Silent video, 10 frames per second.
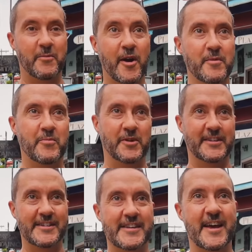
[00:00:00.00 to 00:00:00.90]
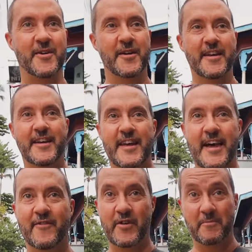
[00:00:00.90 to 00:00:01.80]
apartment buildings now
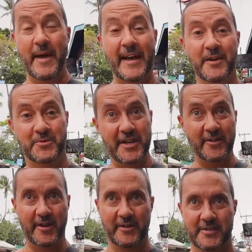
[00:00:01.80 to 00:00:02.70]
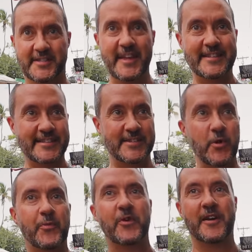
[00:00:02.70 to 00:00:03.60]
have uh, backup generators. So that's
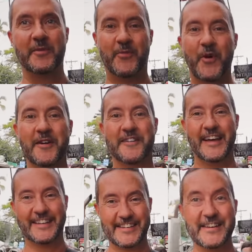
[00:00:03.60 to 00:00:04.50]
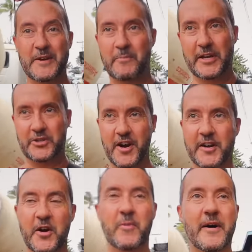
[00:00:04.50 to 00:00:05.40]
super important. Big
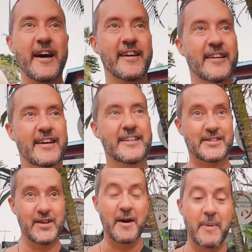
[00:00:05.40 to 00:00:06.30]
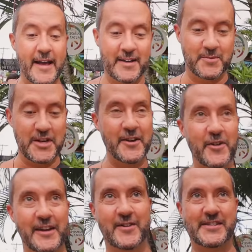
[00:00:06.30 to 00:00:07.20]
truck going by. So yeah, backup
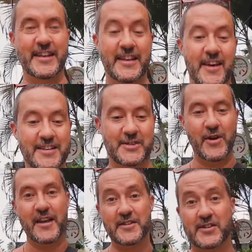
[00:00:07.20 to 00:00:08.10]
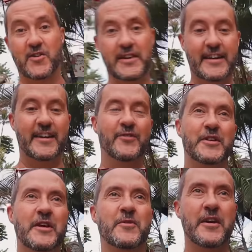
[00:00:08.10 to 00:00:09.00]
generators in Las Terrenas are needed. If
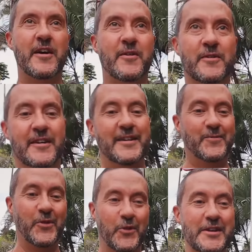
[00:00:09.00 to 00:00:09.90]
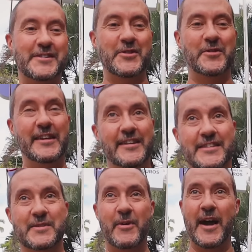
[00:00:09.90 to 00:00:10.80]
you don't know, the reason they're needed
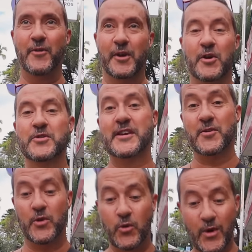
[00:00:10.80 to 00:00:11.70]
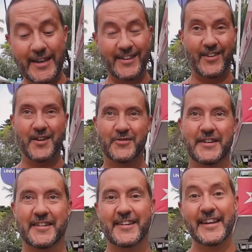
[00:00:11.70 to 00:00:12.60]
is the power goes out quite
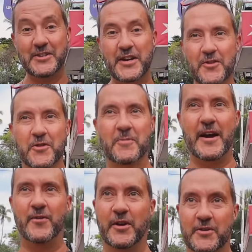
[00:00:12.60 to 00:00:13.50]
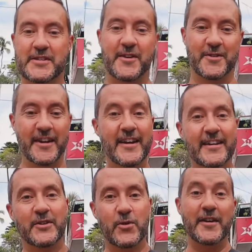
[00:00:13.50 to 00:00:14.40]
often. In general, the power goes out
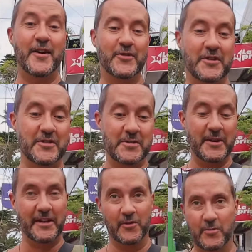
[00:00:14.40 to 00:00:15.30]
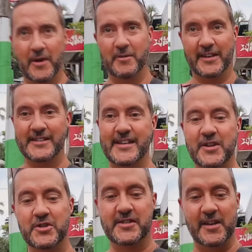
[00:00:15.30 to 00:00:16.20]
quite often in the Dominican Republic. It's
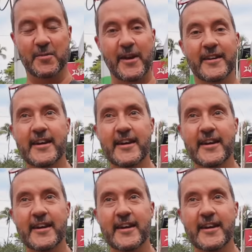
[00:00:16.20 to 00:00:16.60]
not just here, but